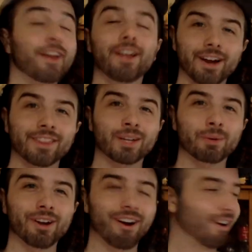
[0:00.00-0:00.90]
I think we
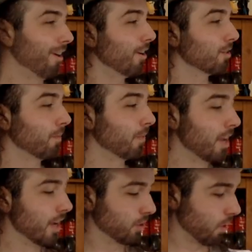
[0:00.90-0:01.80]
are. Awesome.
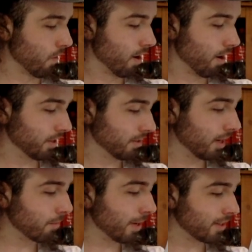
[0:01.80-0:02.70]
So our
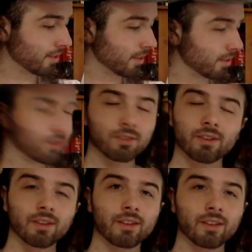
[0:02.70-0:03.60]
sign makes sense.
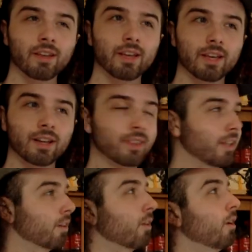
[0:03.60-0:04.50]
I
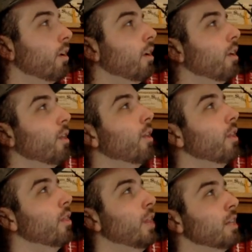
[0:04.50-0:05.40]
think
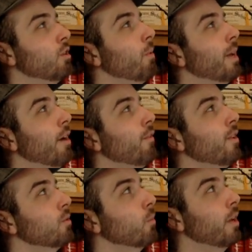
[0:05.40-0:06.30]
that's all we have for
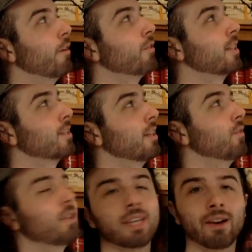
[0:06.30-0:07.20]
this one. We have
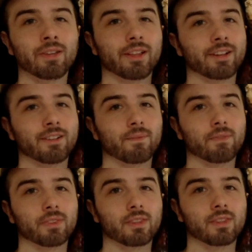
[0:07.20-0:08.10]
successfully calculated
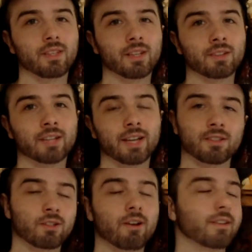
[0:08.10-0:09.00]
the delta
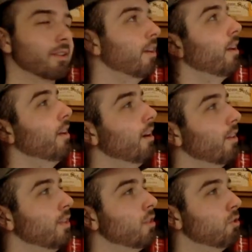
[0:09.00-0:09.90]
S naught
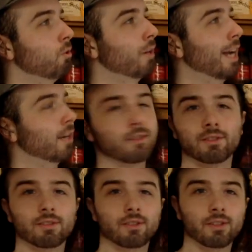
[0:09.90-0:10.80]
of these two
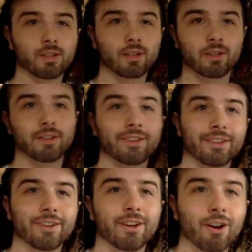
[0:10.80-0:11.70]
reactions.
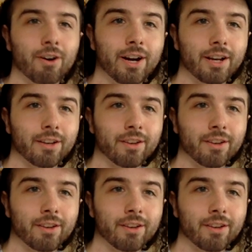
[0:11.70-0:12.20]
All right.